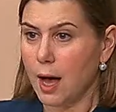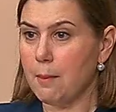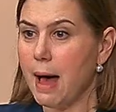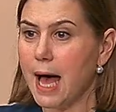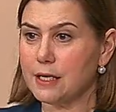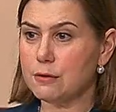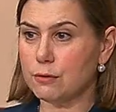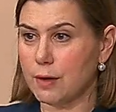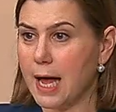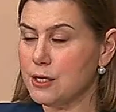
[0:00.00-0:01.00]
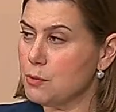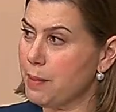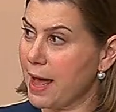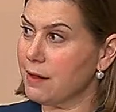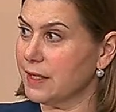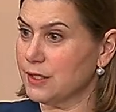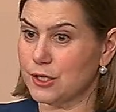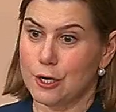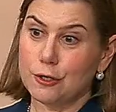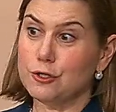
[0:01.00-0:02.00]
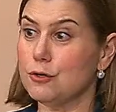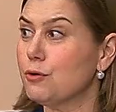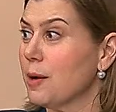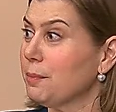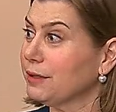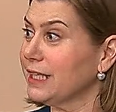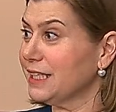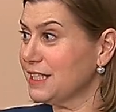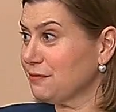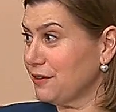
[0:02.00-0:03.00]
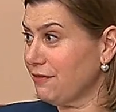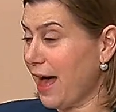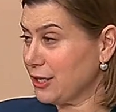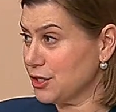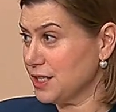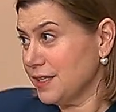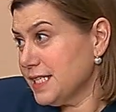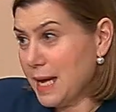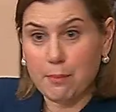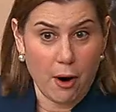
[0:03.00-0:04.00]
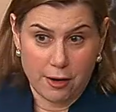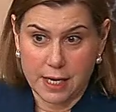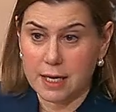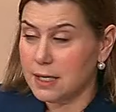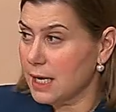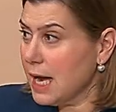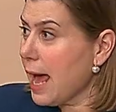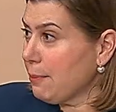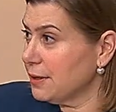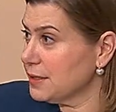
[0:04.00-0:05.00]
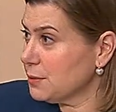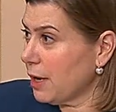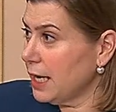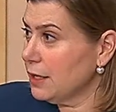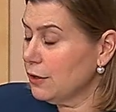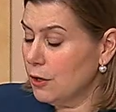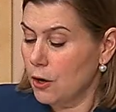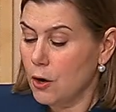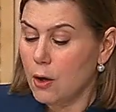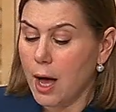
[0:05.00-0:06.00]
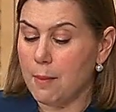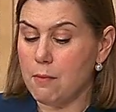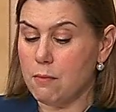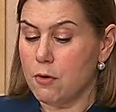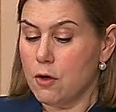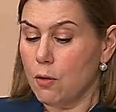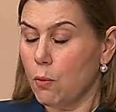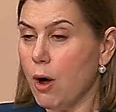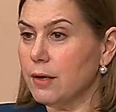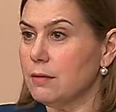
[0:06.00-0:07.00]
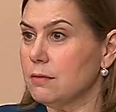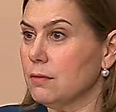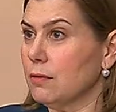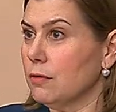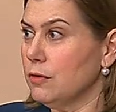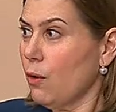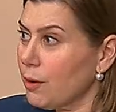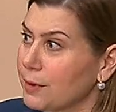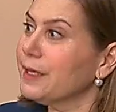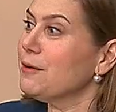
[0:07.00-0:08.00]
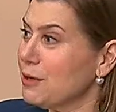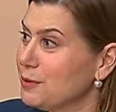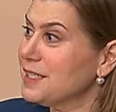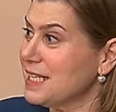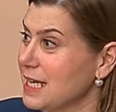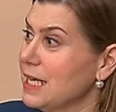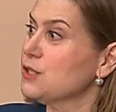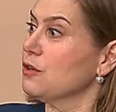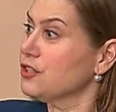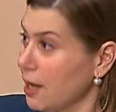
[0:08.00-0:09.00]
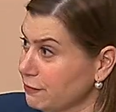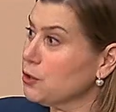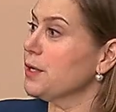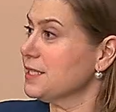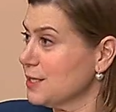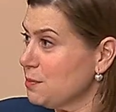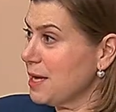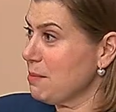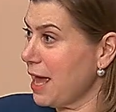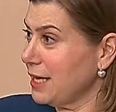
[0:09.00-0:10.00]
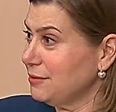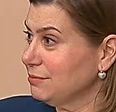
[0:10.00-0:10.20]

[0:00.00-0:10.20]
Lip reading: How do you balance two completely different factions in the same party? And it happens, right? What normally we would see is tough choices being made,